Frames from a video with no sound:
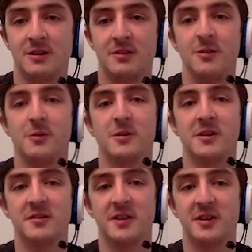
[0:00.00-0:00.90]
Dugong
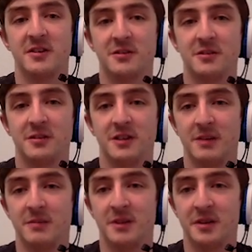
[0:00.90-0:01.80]
into Venusaur. Yeah,
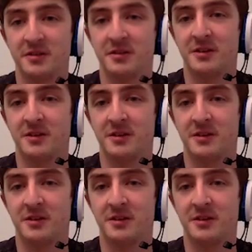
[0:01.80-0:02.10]
nice.